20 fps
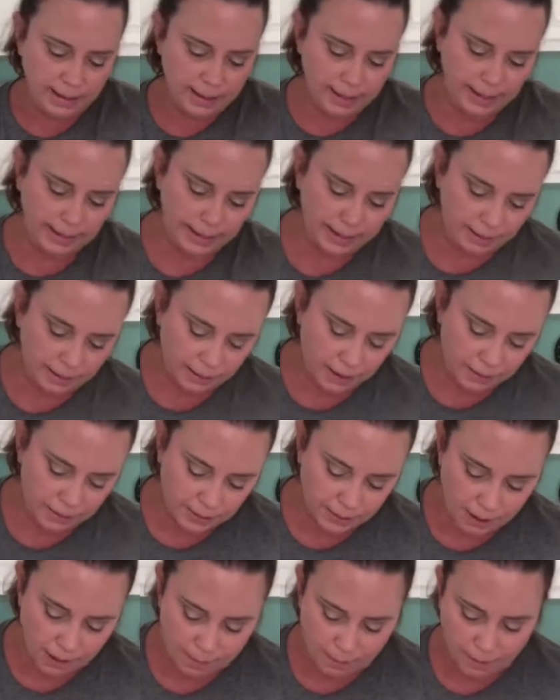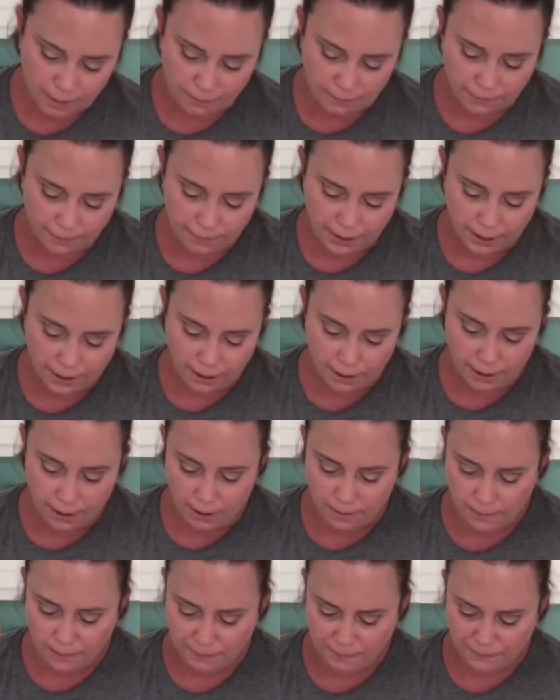get the top off of
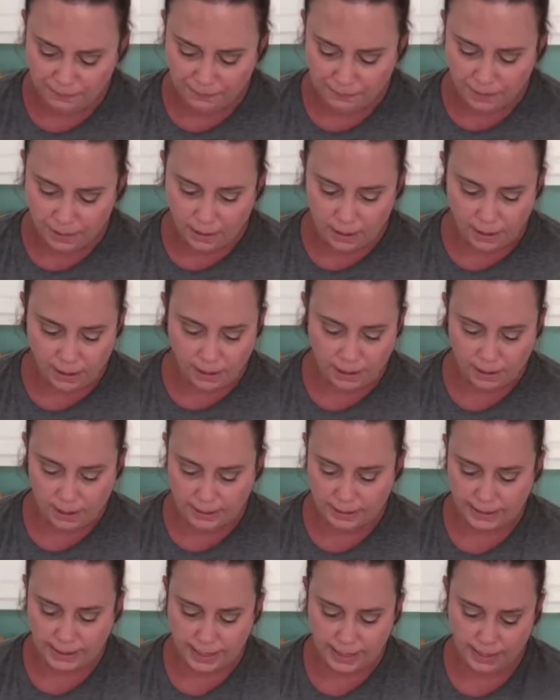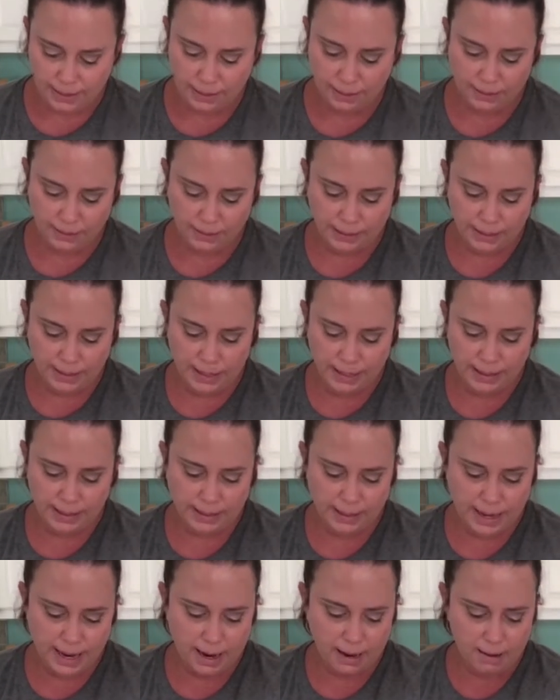here and take those
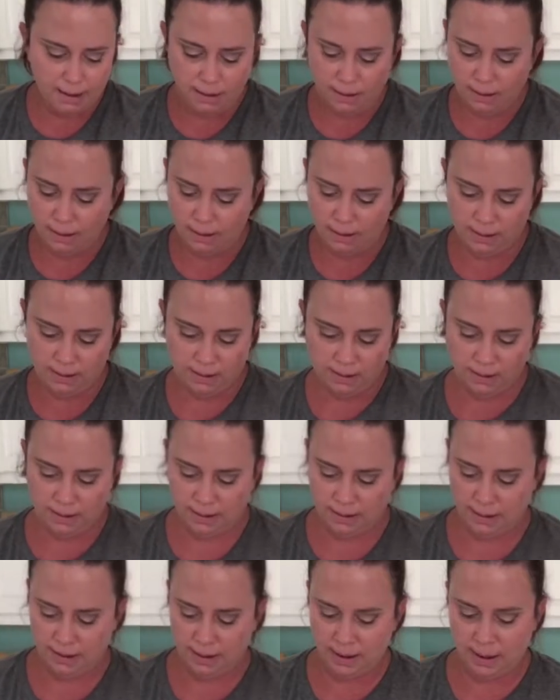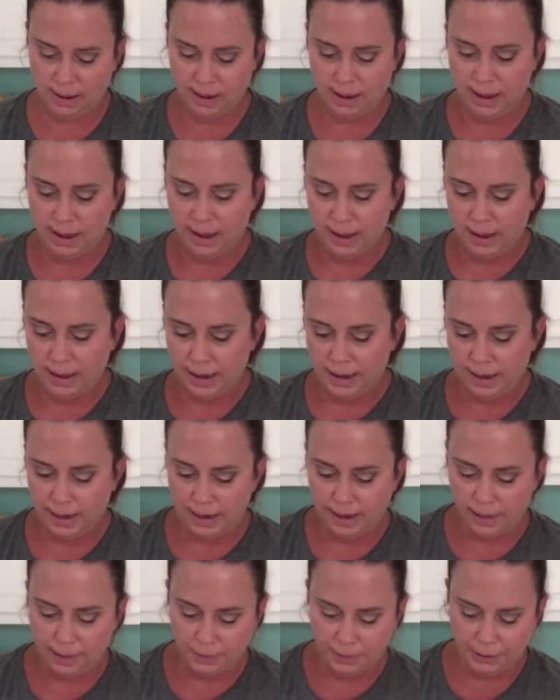seeds out.
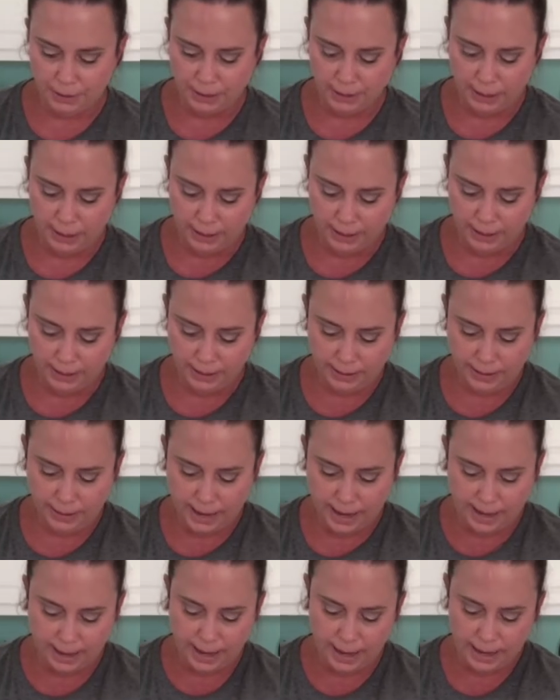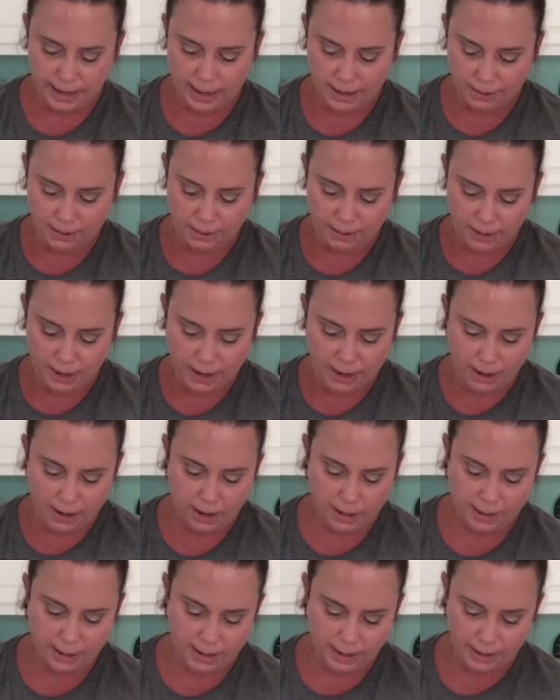And I'm just going to slide that down through
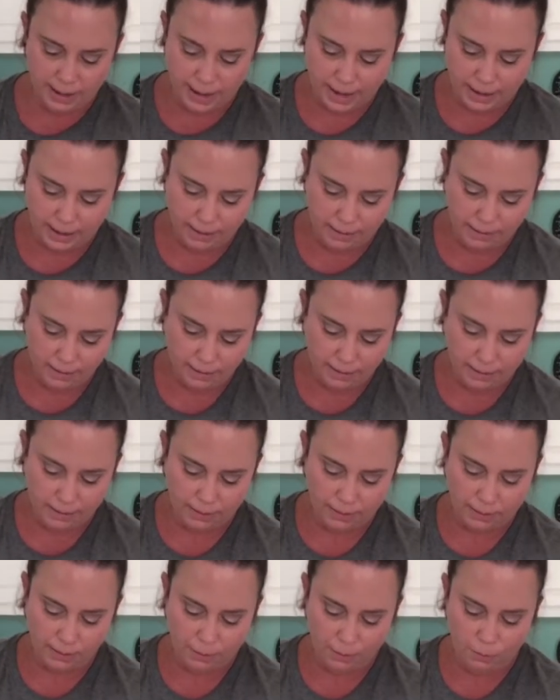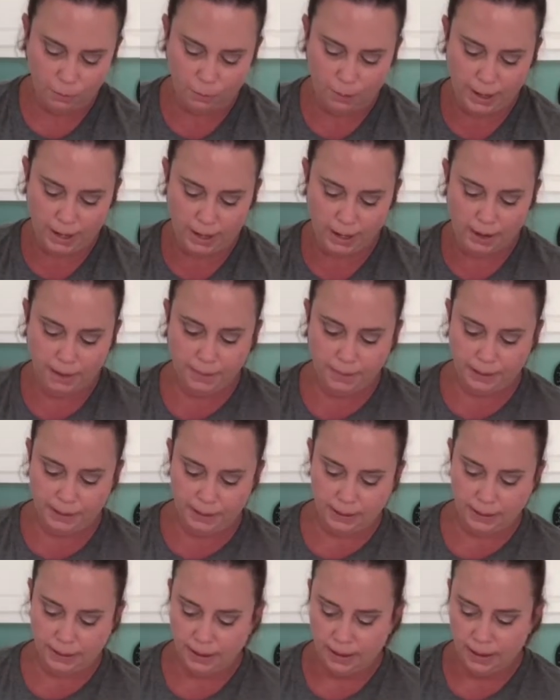there and get those little
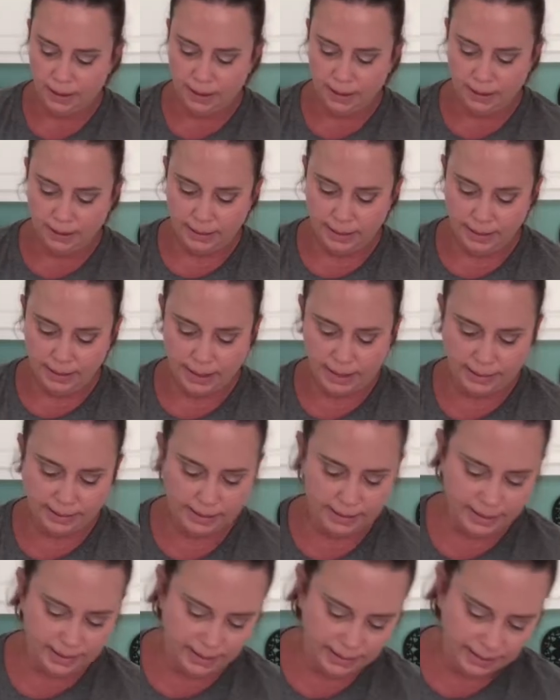ribs, get that